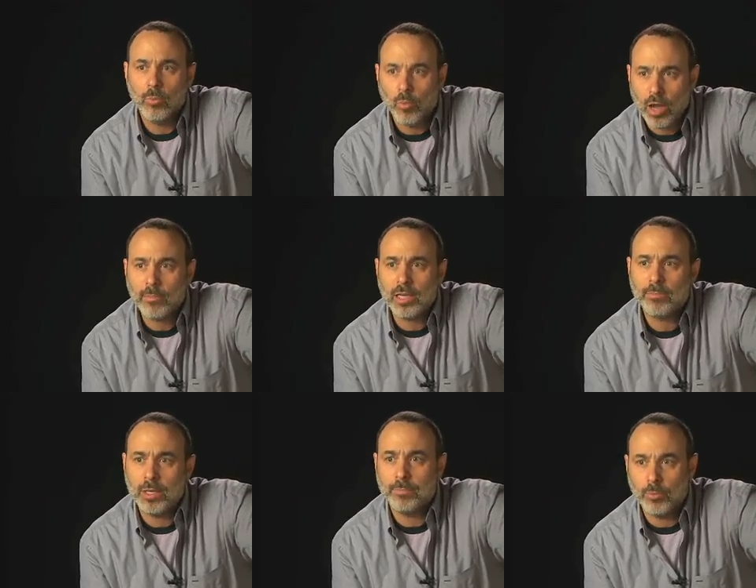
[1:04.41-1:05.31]
Why make
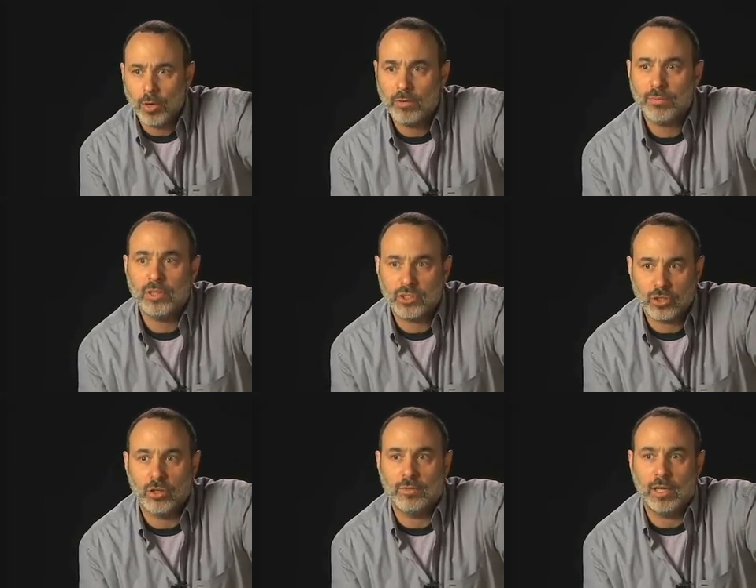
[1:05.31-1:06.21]
people wait for the
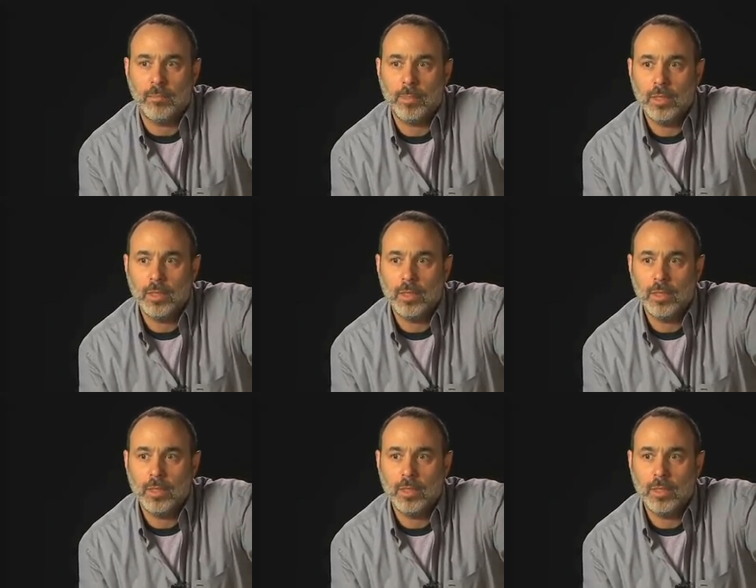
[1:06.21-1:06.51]
survey?